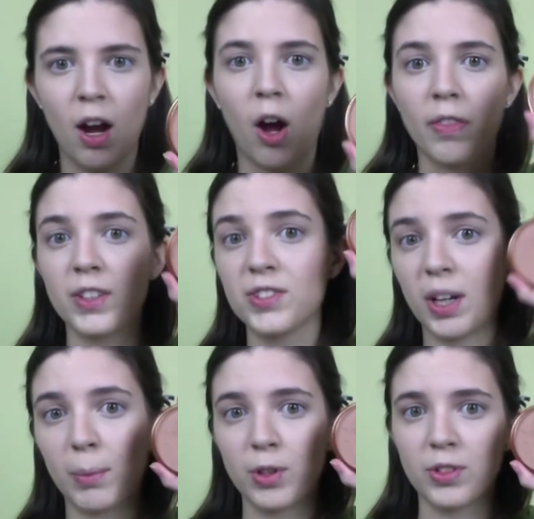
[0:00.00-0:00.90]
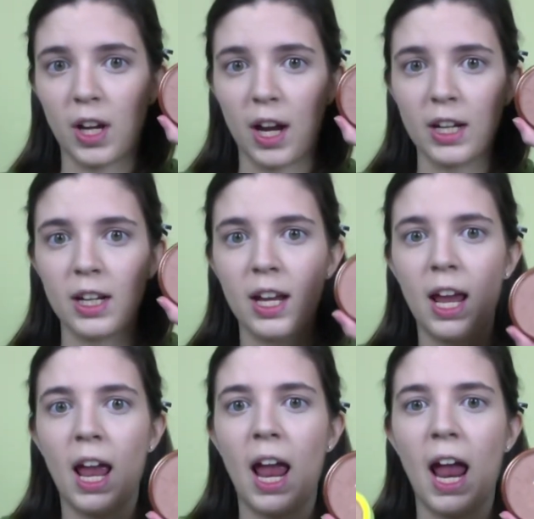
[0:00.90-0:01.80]
on the summer side,
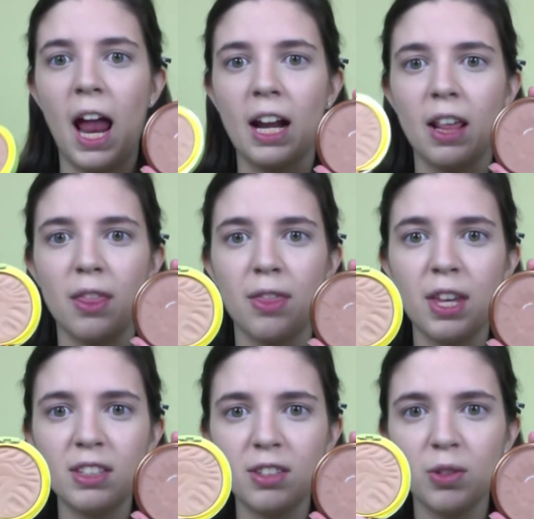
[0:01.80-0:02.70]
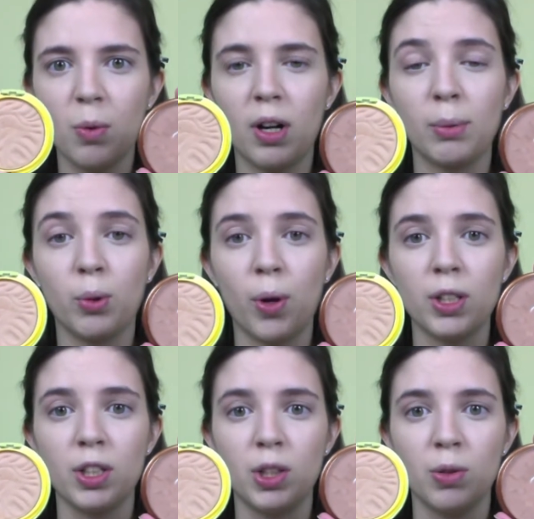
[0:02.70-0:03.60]
and this is the one I'm going
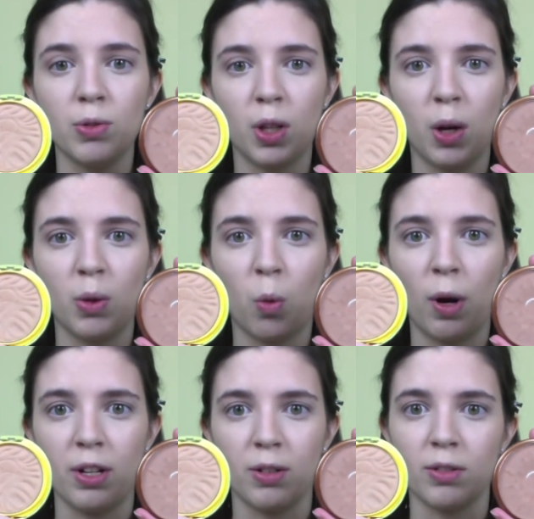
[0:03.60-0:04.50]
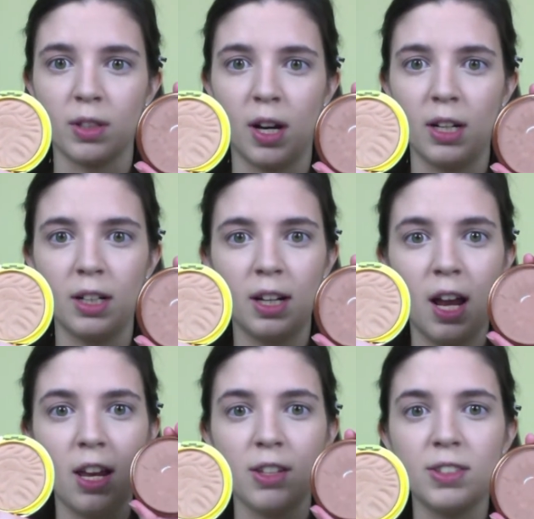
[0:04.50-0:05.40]
to use on the winter side.
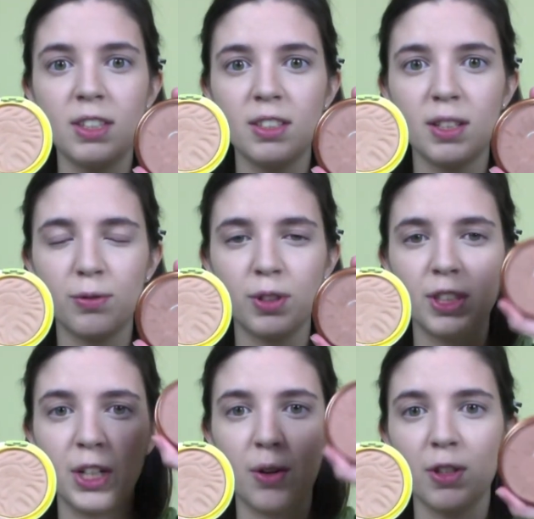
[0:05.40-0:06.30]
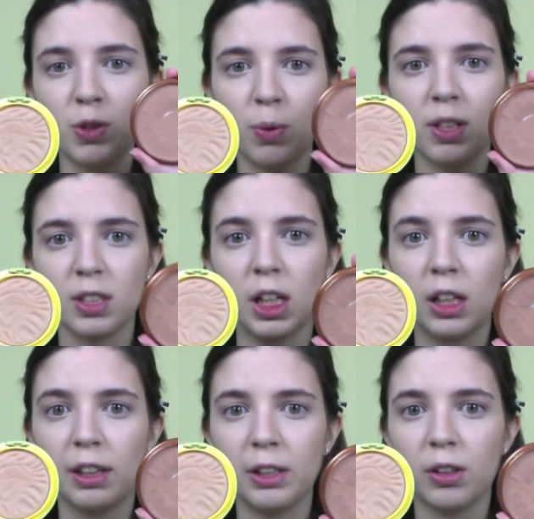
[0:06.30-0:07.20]
You see the difference here? This one is
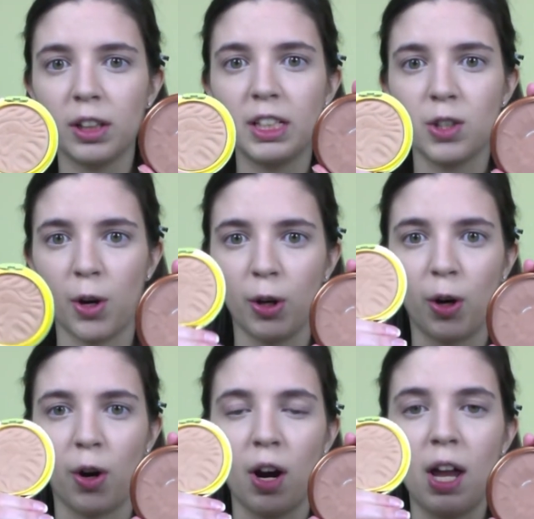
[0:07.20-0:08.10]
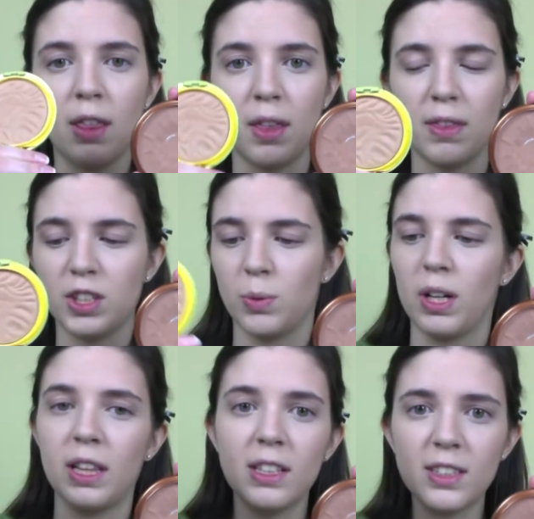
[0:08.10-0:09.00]
clearly darker than this
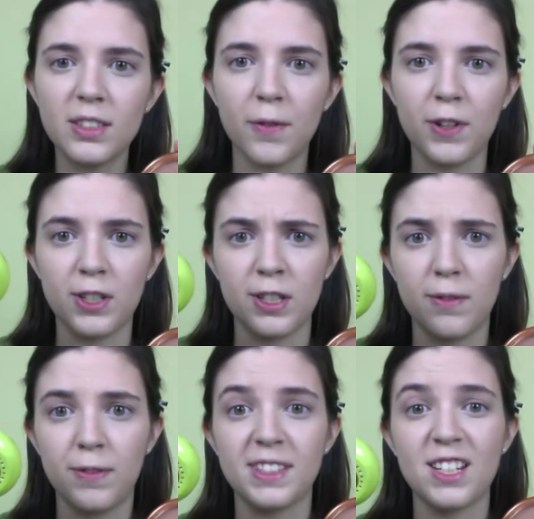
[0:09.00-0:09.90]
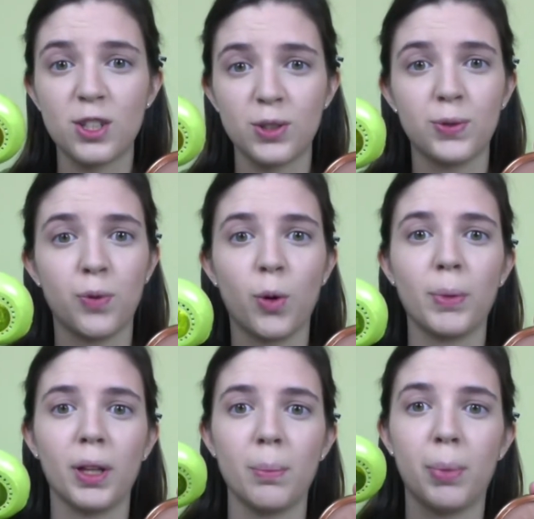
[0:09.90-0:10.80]
one. And this is the Physicians
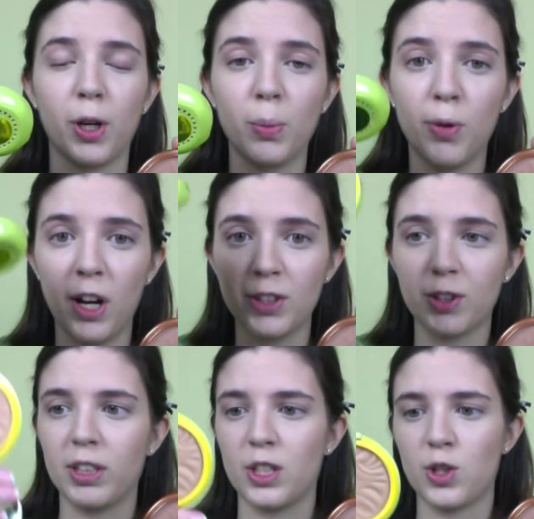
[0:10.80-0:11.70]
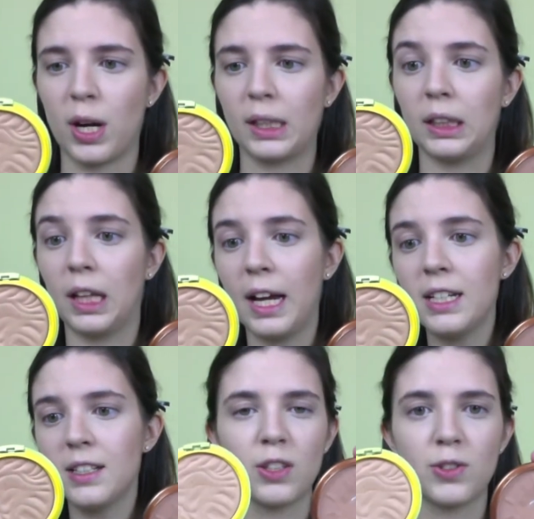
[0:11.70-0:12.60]
Formula Butter Bronzer in the shade
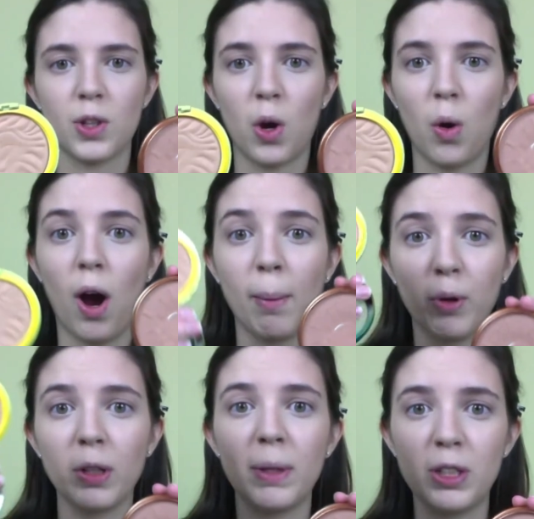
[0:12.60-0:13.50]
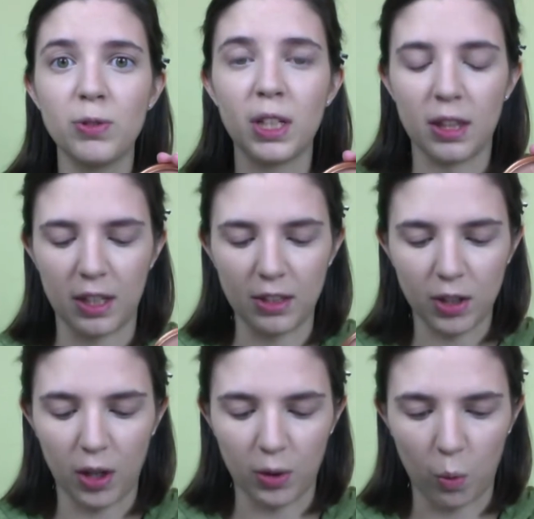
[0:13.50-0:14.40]
Light. So I'm going to be using
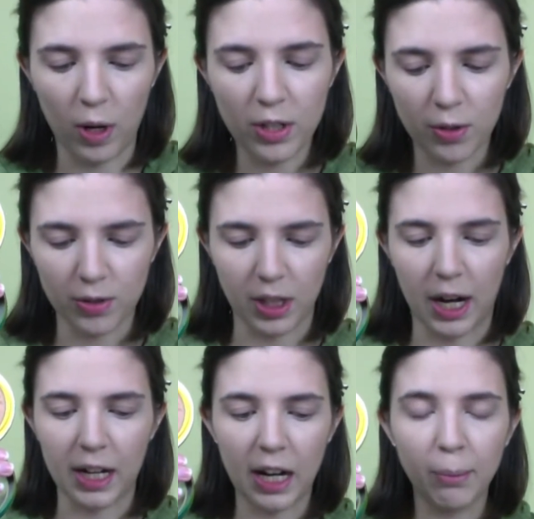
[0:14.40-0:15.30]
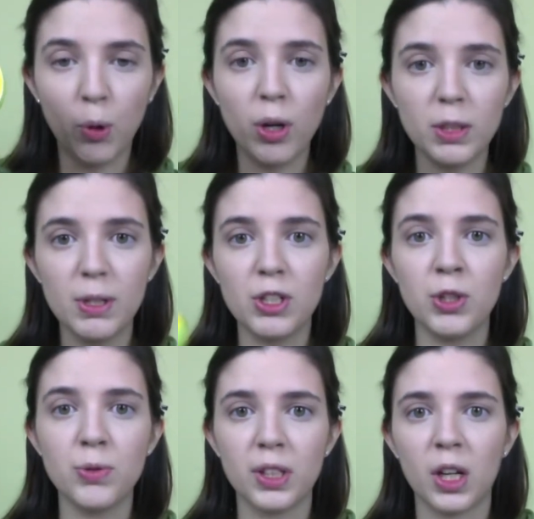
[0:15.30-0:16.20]
this on the winter side, and I'm going to be
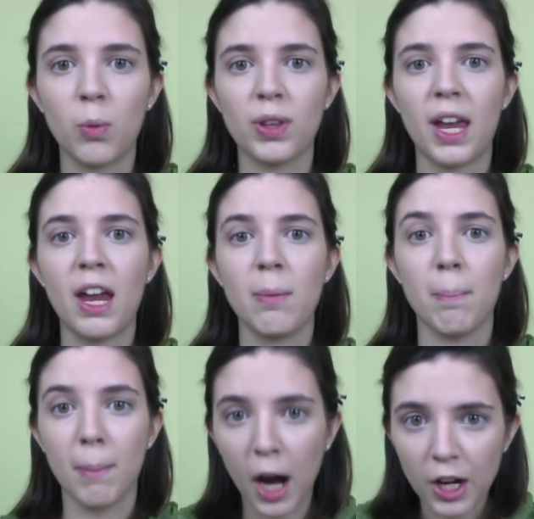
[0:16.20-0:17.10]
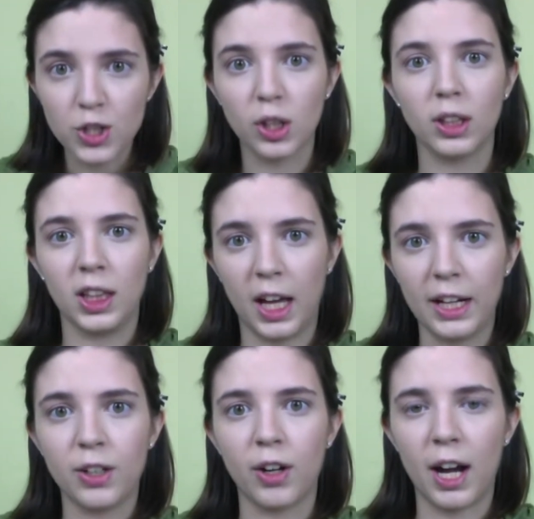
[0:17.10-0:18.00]
using it with a much
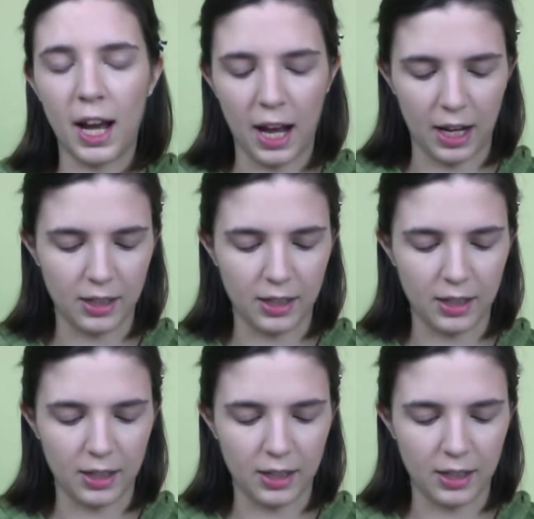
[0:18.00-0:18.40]
lighter hand.